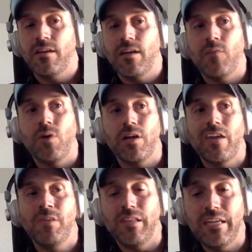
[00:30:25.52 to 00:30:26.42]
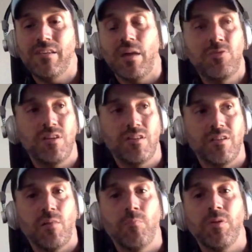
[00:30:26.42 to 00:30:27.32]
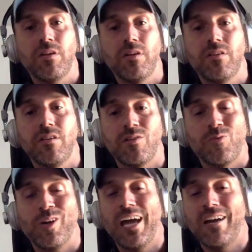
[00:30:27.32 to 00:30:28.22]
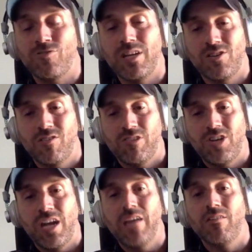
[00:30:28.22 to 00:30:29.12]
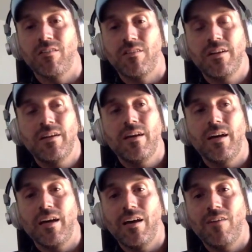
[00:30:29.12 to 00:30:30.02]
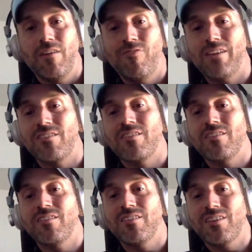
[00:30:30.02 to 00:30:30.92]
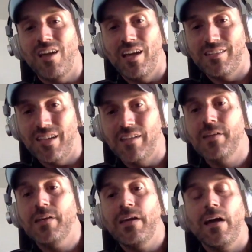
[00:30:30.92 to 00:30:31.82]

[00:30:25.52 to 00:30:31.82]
And what gave me the leads and the opportunities to sell business were a lot of the traditional channels, uh, events, content.